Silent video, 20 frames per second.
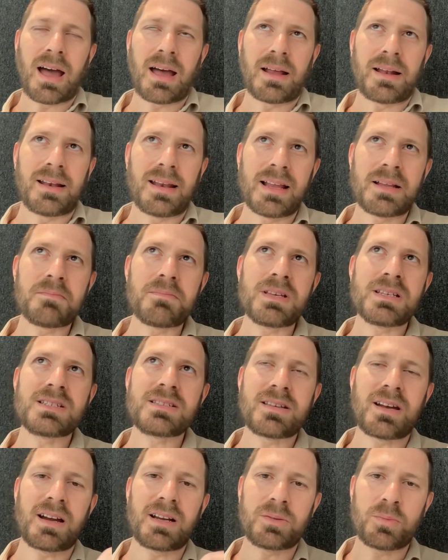let me
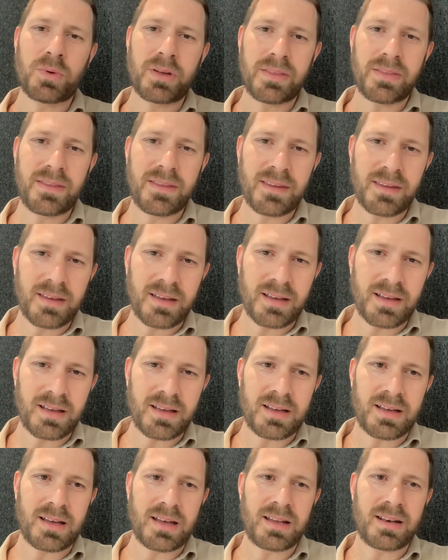start with
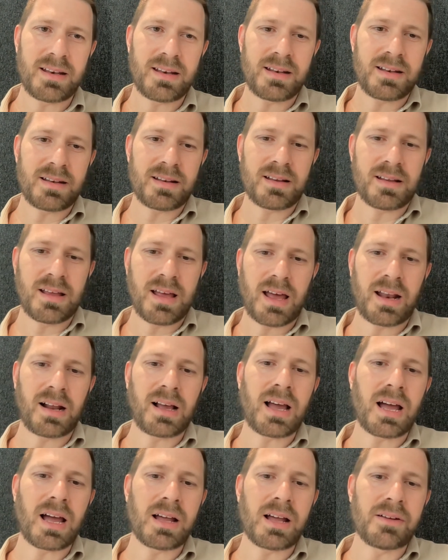an
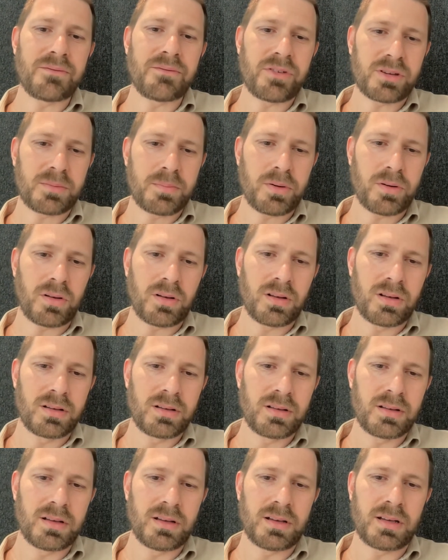uncomfortable
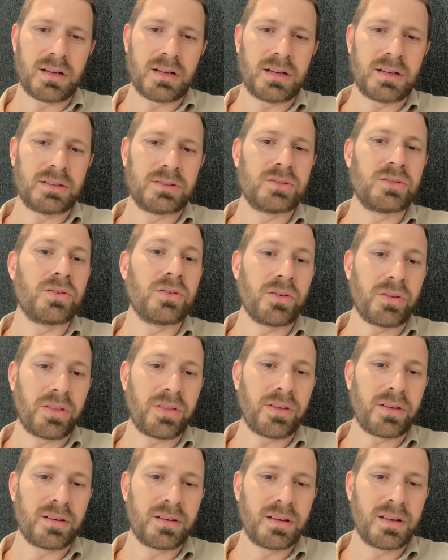truth.